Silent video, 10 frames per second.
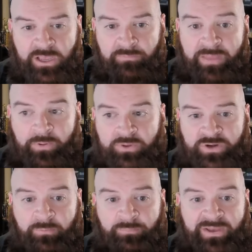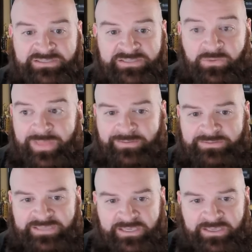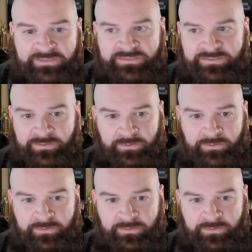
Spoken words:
People are trying to bust in without tickets.